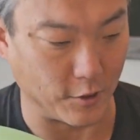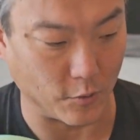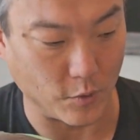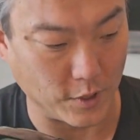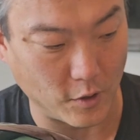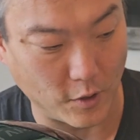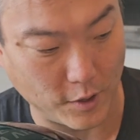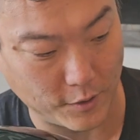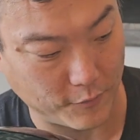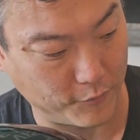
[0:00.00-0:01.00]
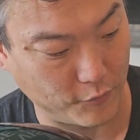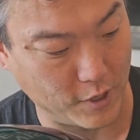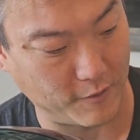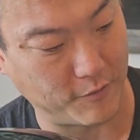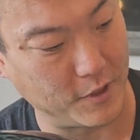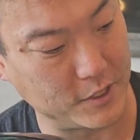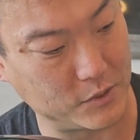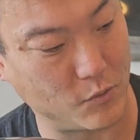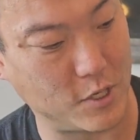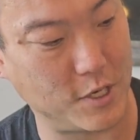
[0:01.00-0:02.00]
When in the front of this
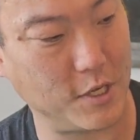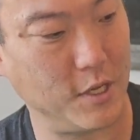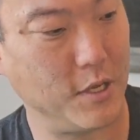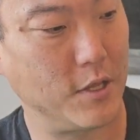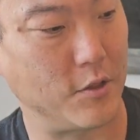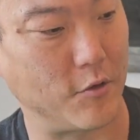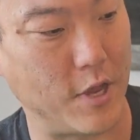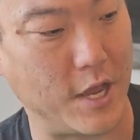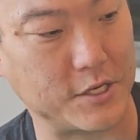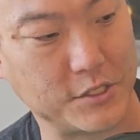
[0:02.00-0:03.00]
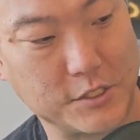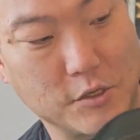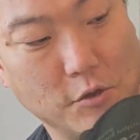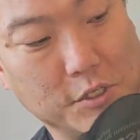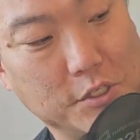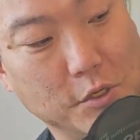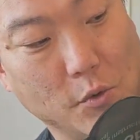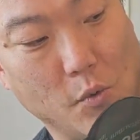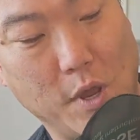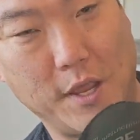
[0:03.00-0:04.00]
one, there actually is only two
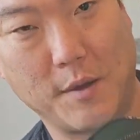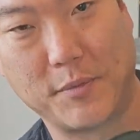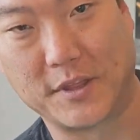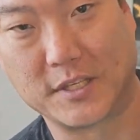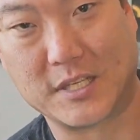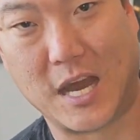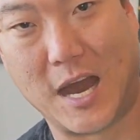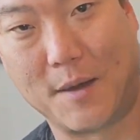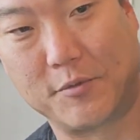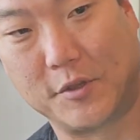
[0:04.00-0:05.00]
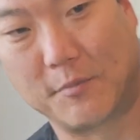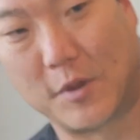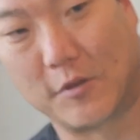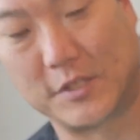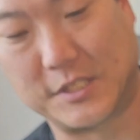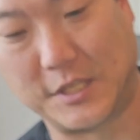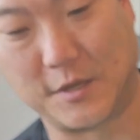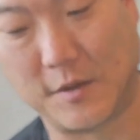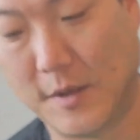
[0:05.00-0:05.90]
way up at the top. You can barely see it.